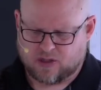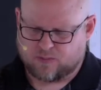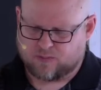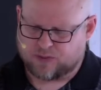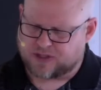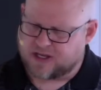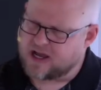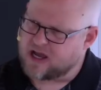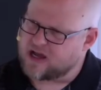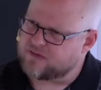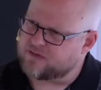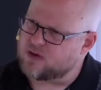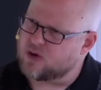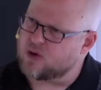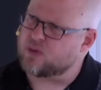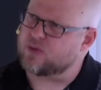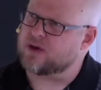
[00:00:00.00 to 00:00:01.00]
but they have
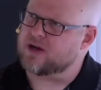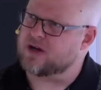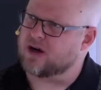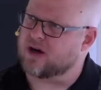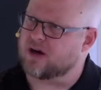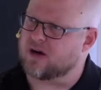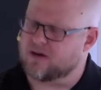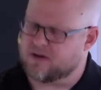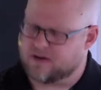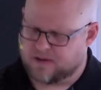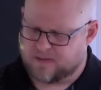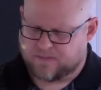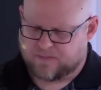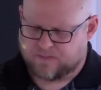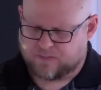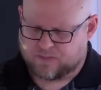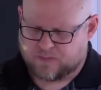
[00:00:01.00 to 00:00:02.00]
no regard
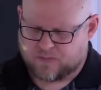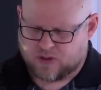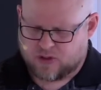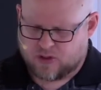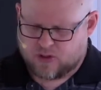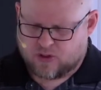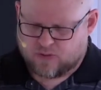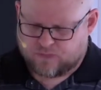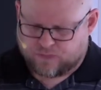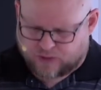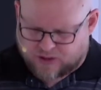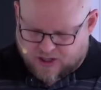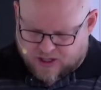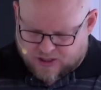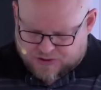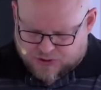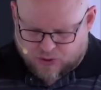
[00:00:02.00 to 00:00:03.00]
for
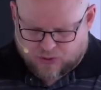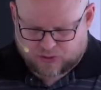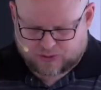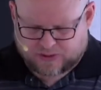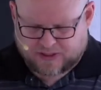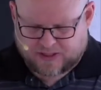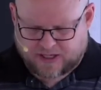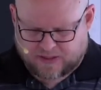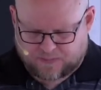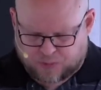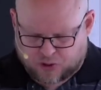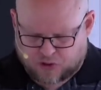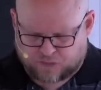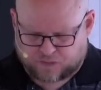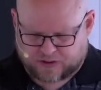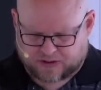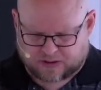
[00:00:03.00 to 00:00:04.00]
God's holy and
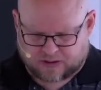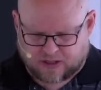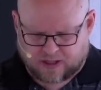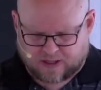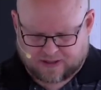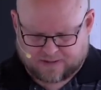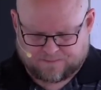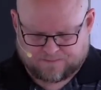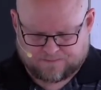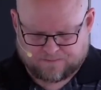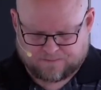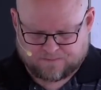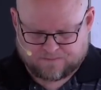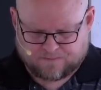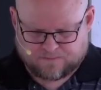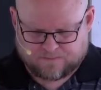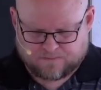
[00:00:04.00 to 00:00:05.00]
perfect law.
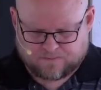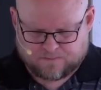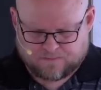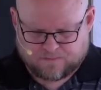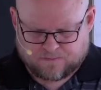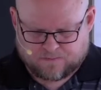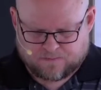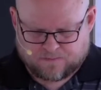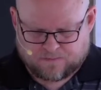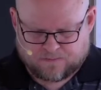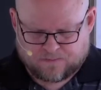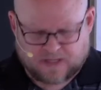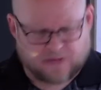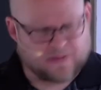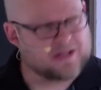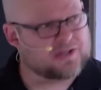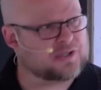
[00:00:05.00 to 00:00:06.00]

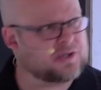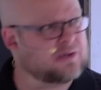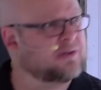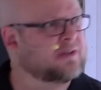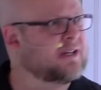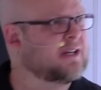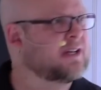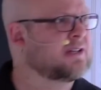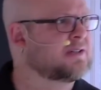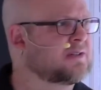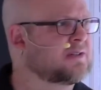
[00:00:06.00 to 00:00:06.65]
Now that certainly is